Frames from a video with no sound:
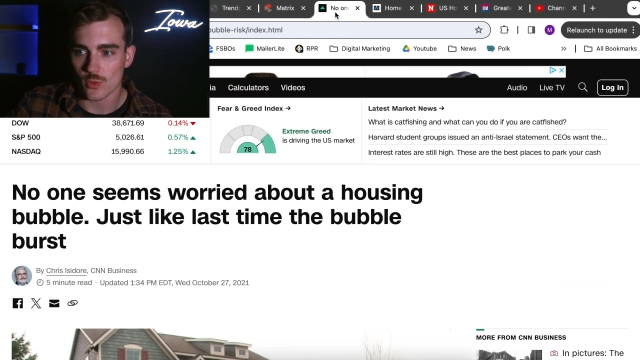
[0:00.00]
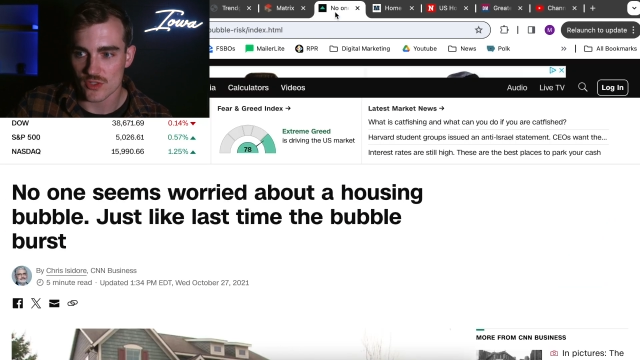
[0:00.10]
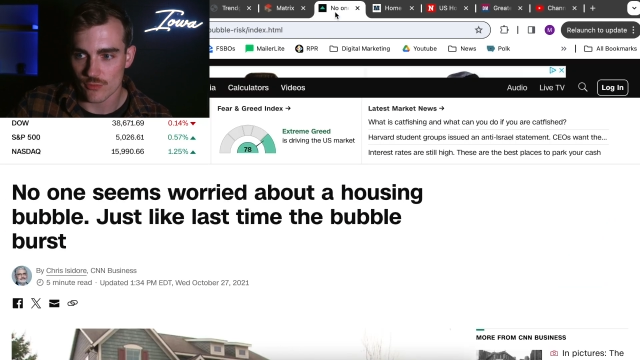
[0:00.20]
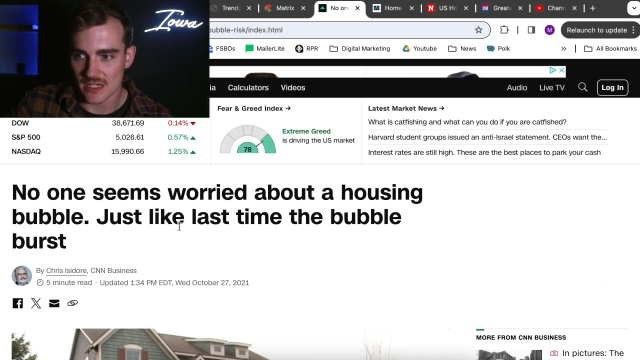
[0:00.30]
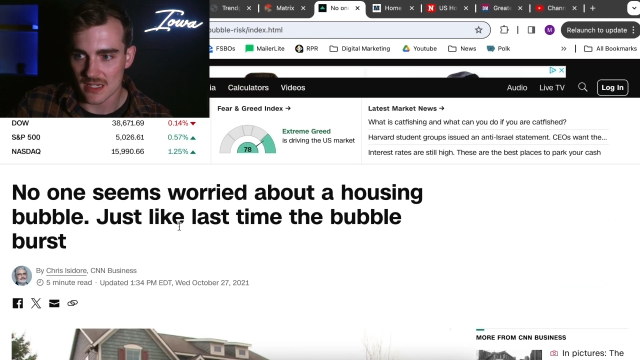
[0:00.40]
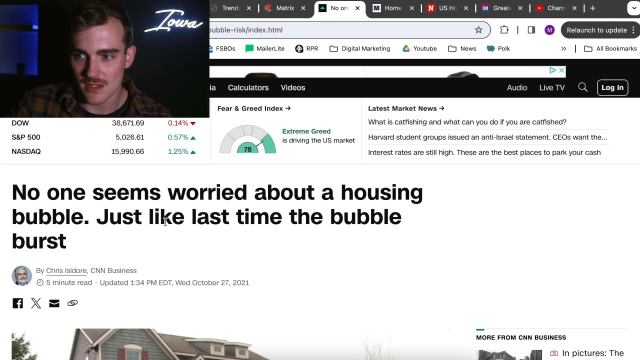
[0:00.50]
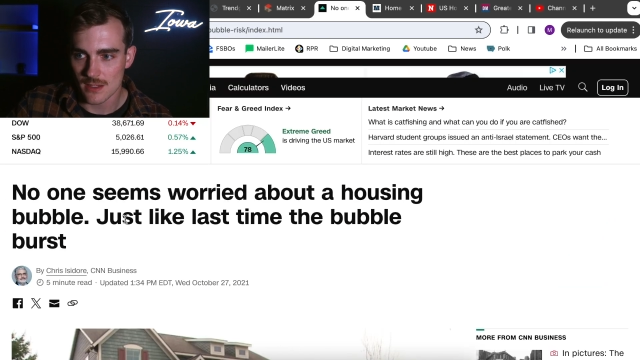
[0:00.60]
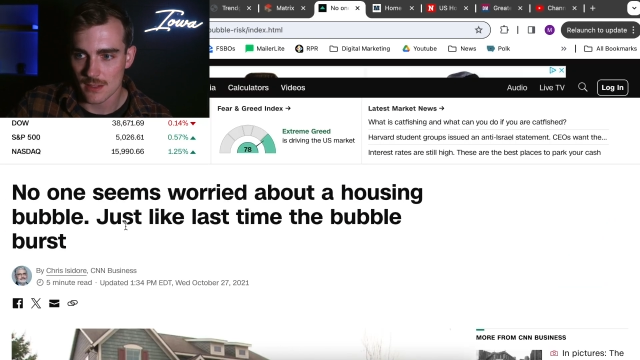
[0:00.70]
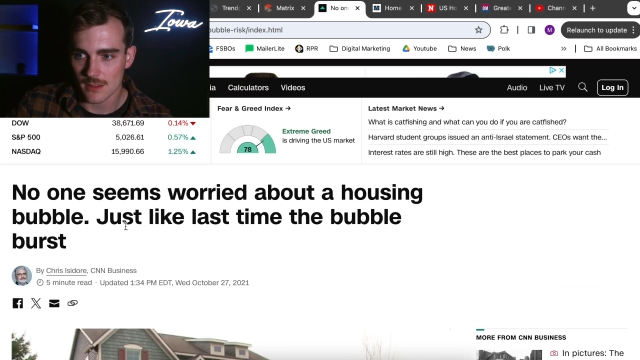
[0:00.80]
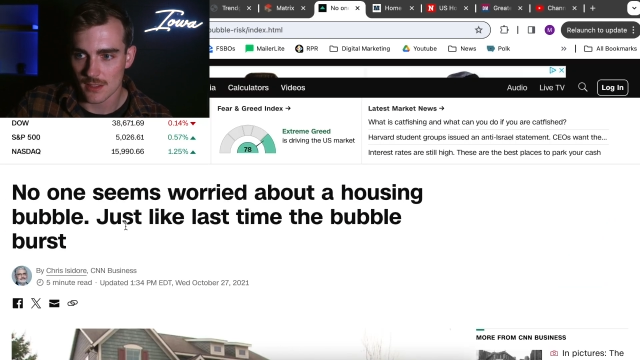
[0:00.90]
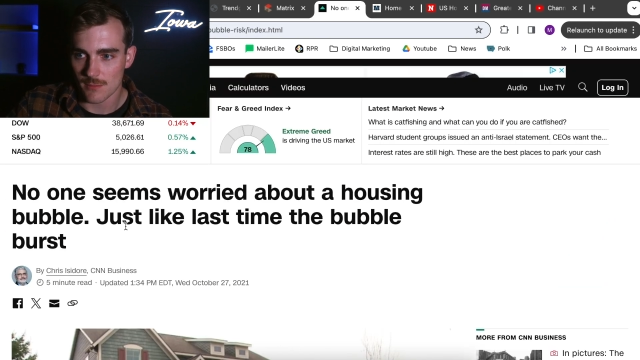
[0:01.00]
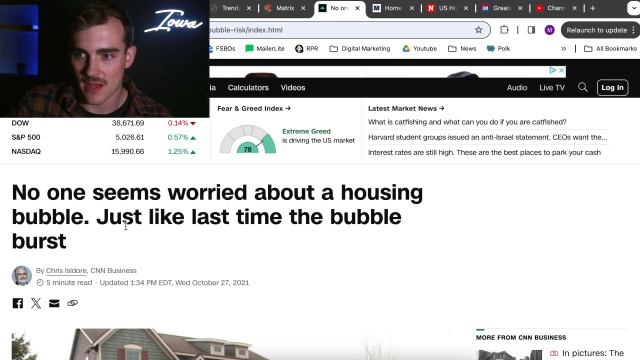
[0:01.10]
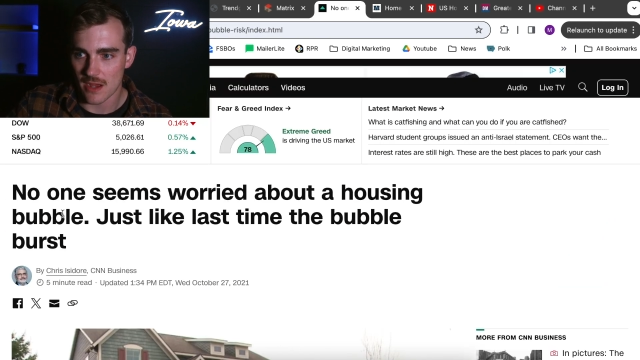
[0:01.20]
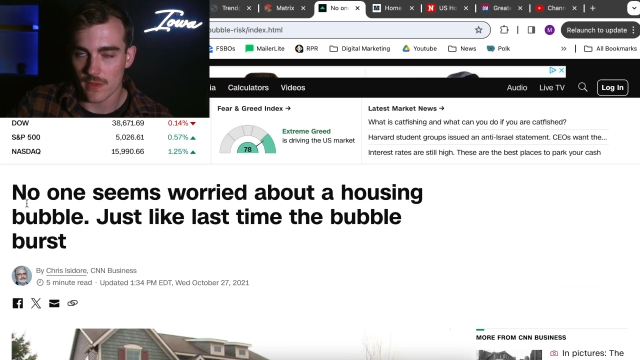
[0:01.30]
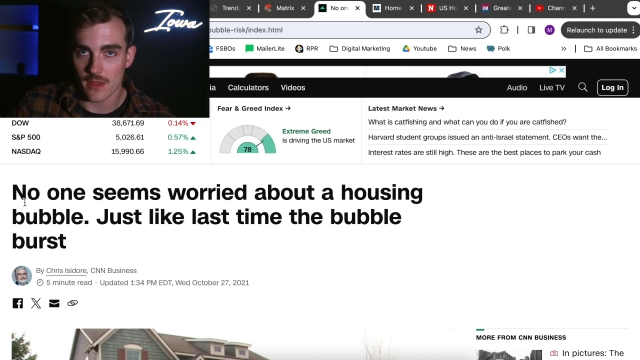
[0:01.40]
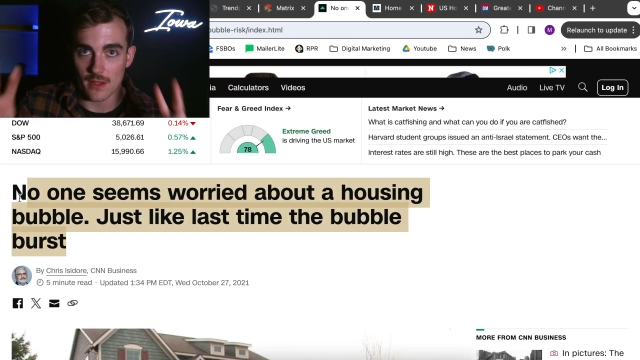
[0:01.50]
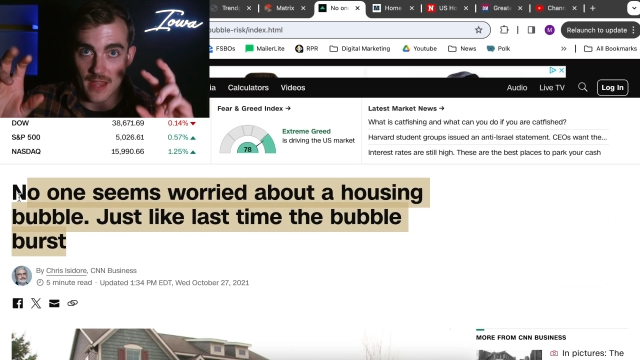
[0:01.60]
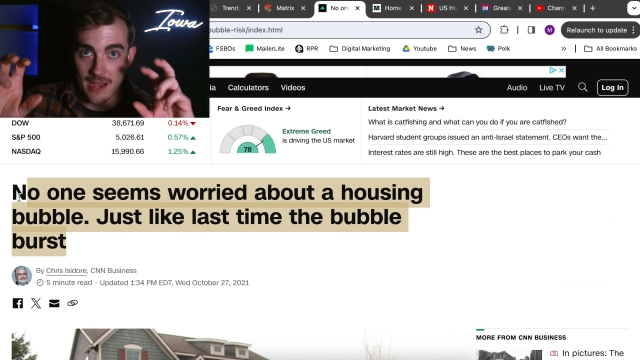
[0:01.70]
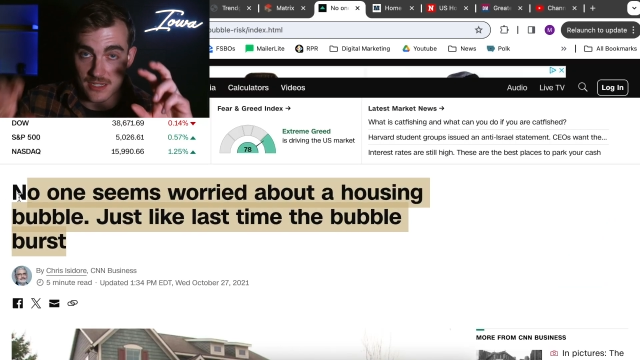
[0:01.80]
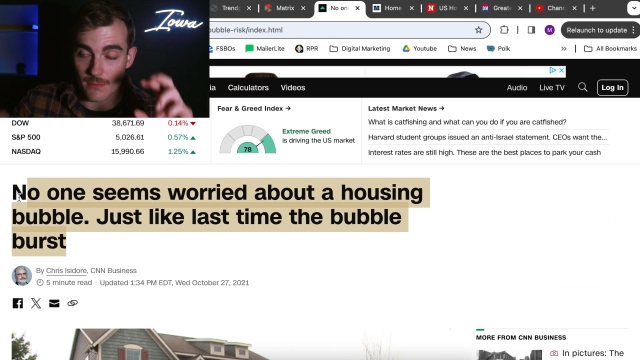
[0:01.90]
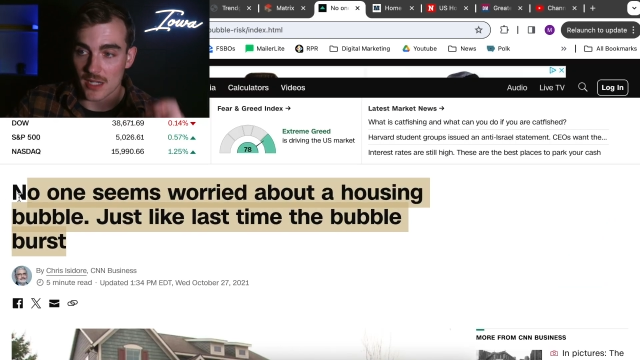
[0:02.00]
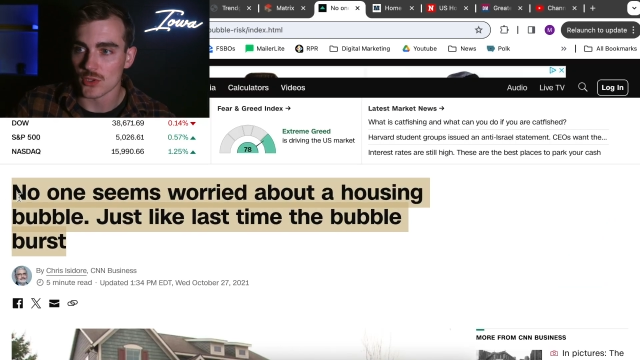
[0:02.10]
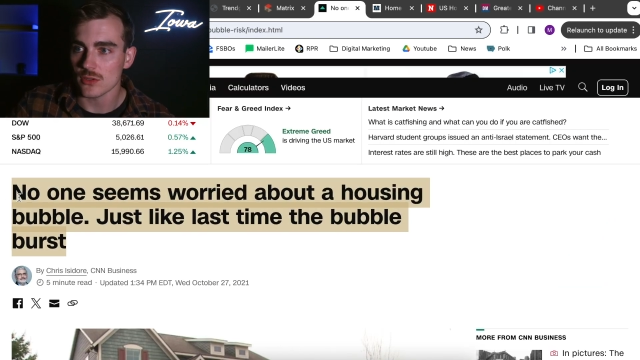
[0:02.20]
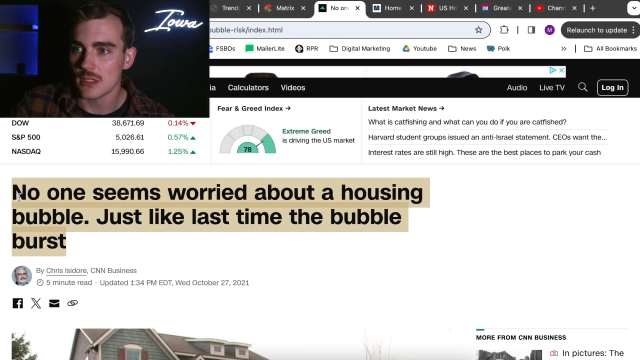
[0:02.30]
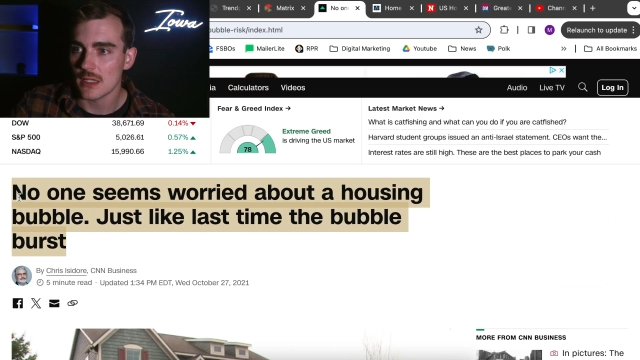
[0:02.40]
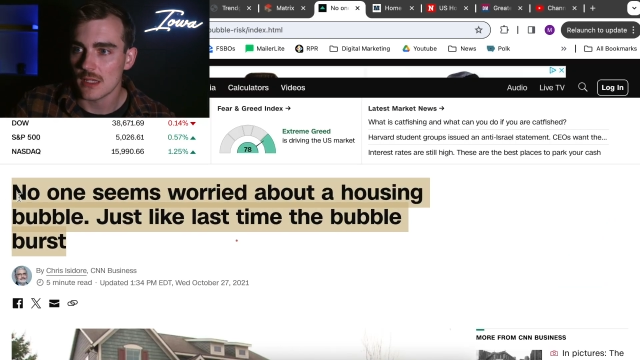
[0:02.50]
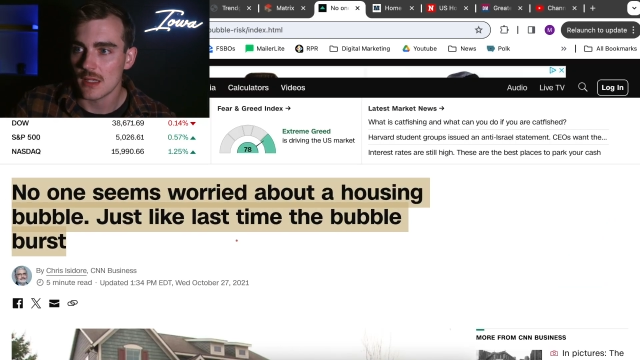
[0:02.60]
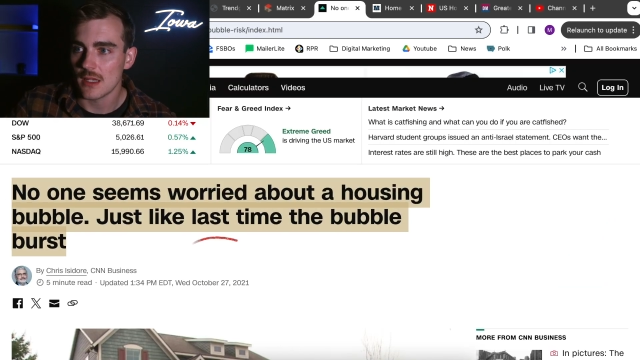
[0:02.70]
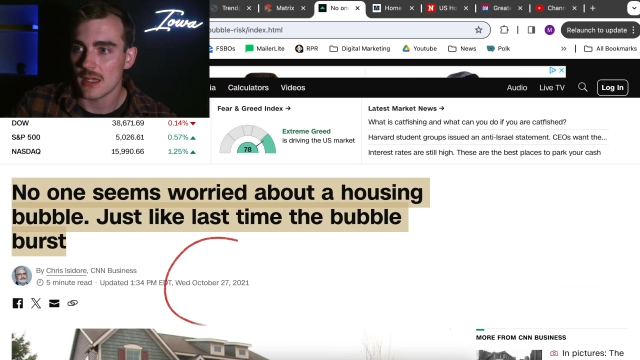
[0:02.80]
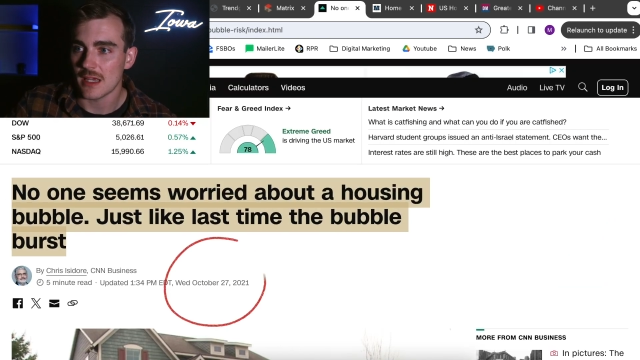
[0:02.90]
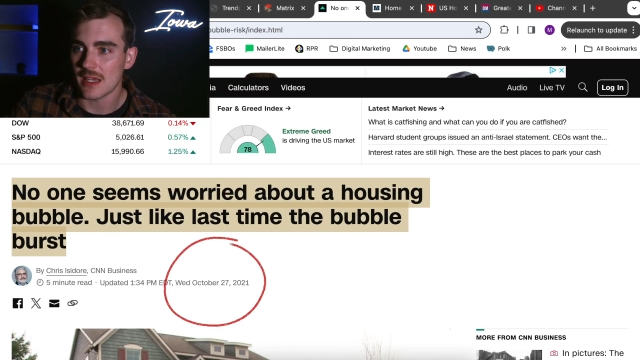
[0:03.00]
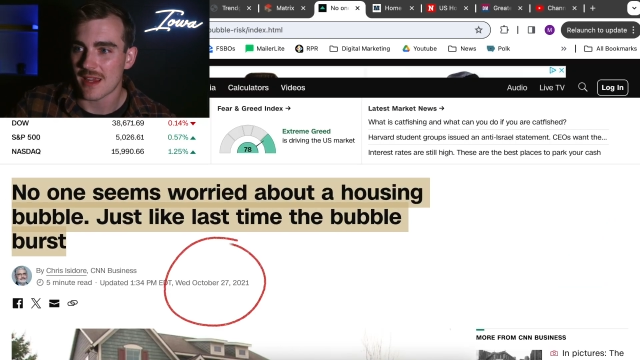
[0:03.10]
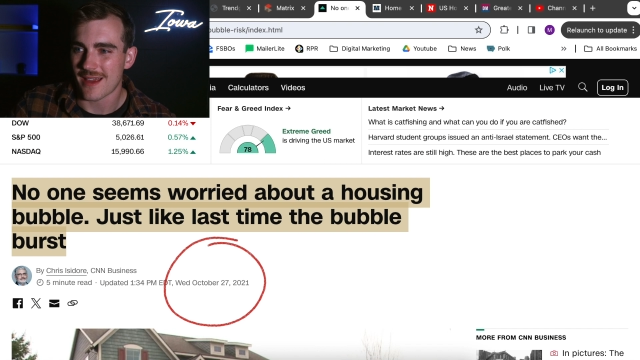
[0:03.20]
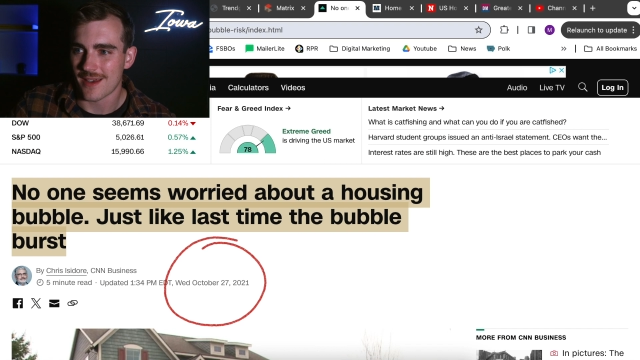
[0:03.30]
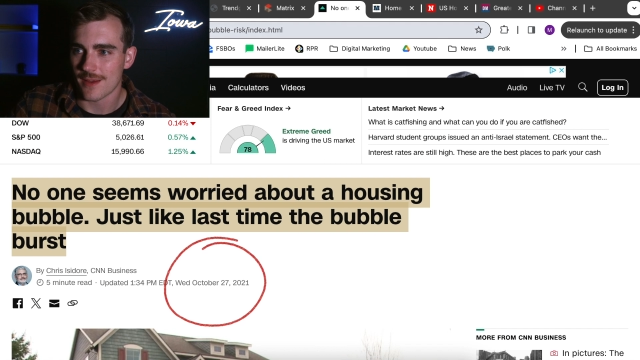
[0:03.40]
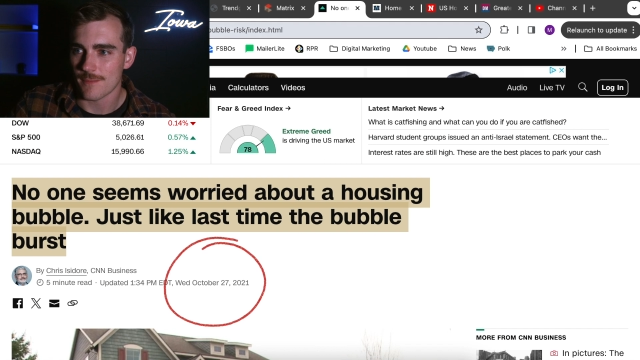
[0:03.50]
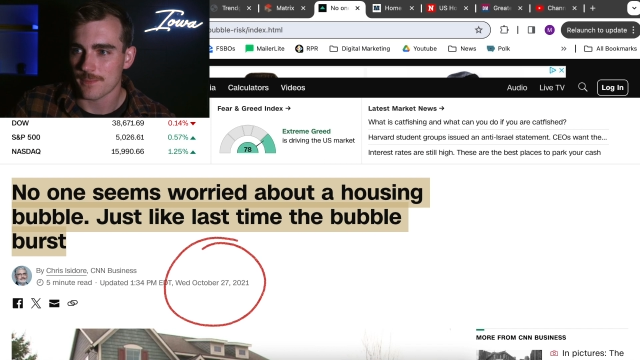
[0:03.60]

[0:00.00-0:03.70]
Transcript: was written about the housing bubble, and